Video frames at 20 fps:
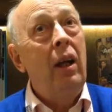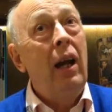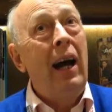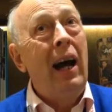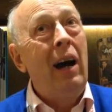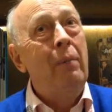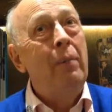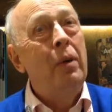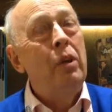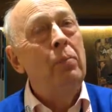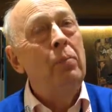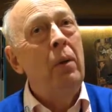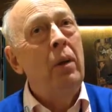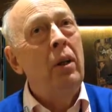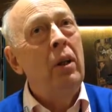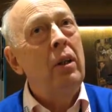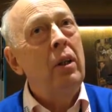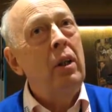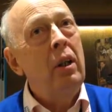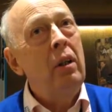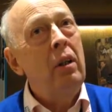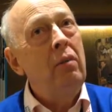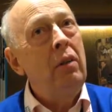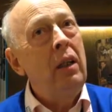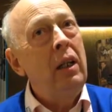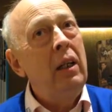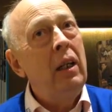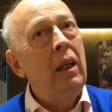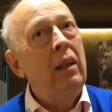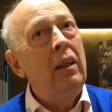how much monitoring you
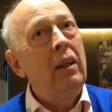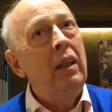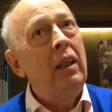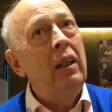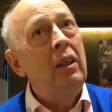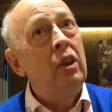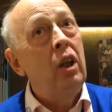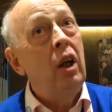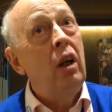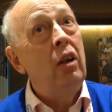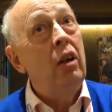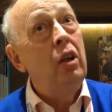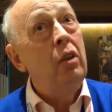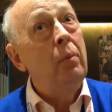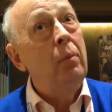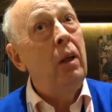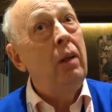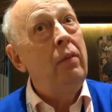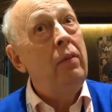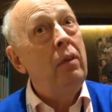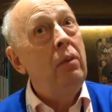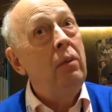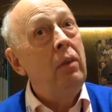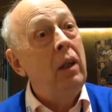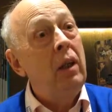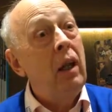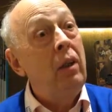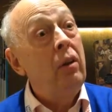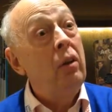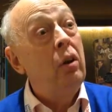need, I think, is arguable if you can
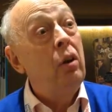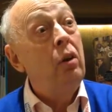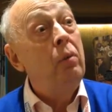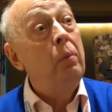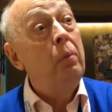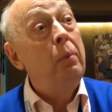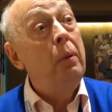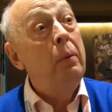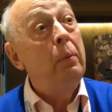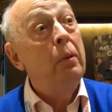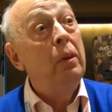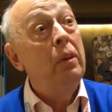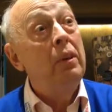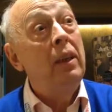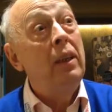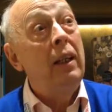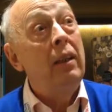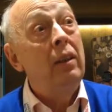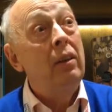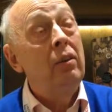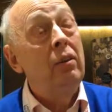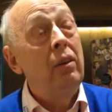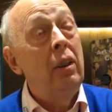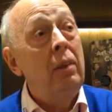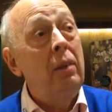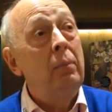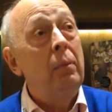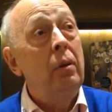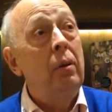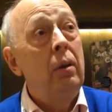get the group of people to take the
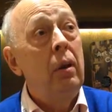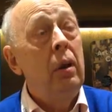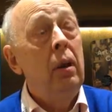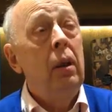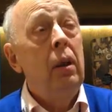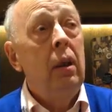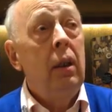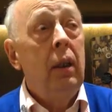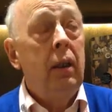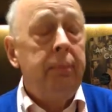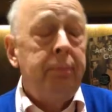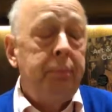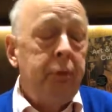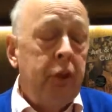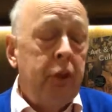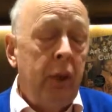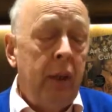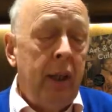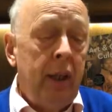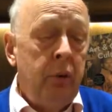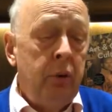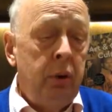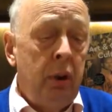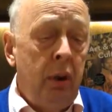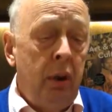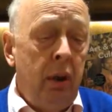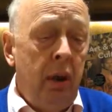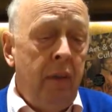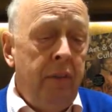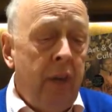treatment. So those
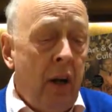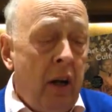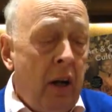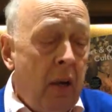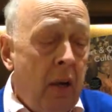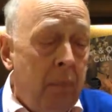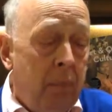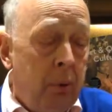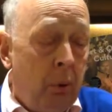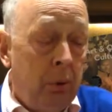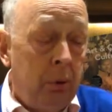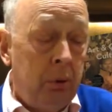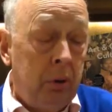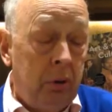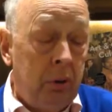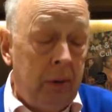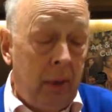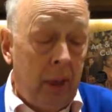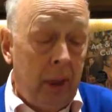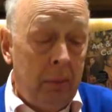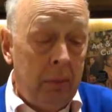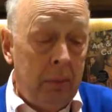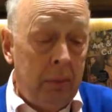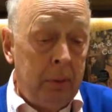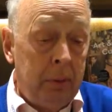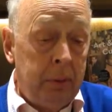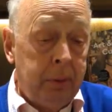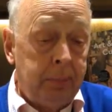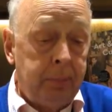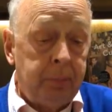are very important
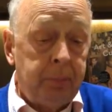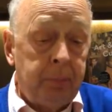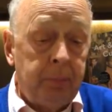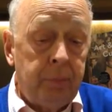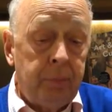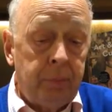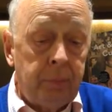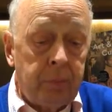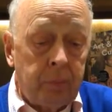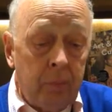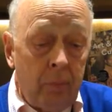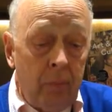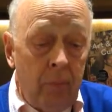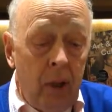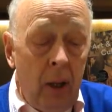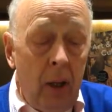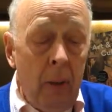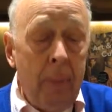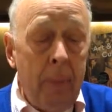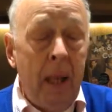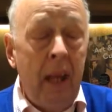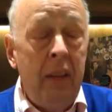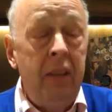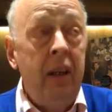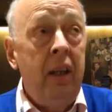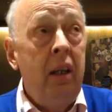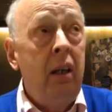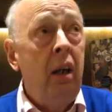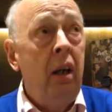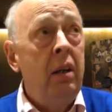developments. I
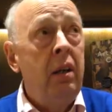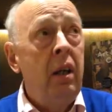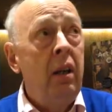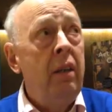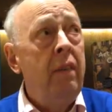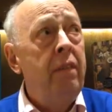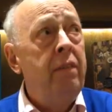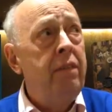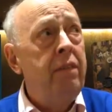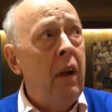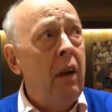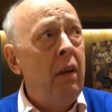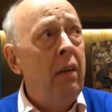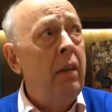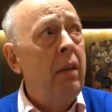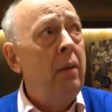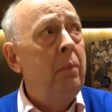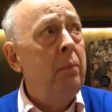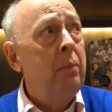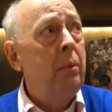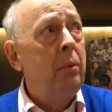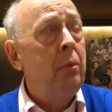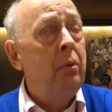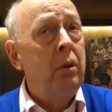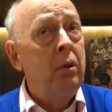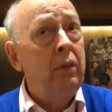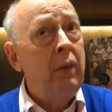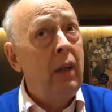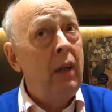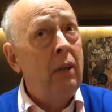think another very important
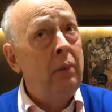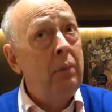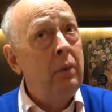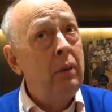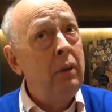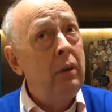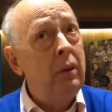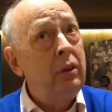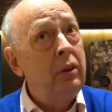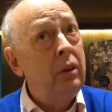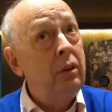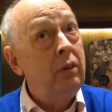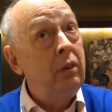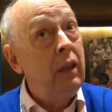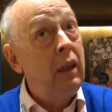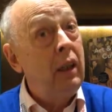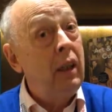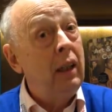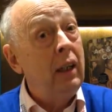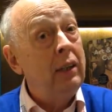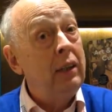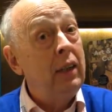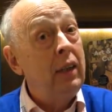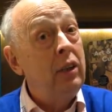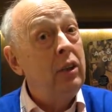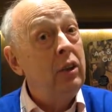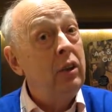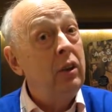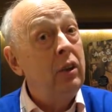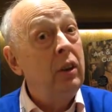development is the
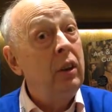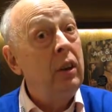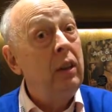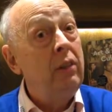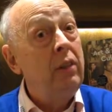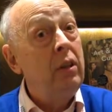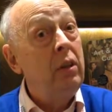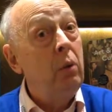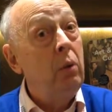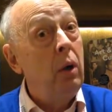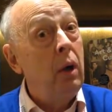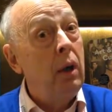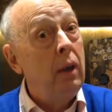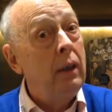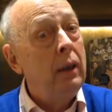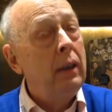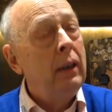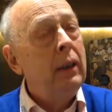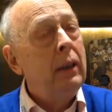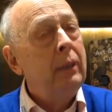realization that if you are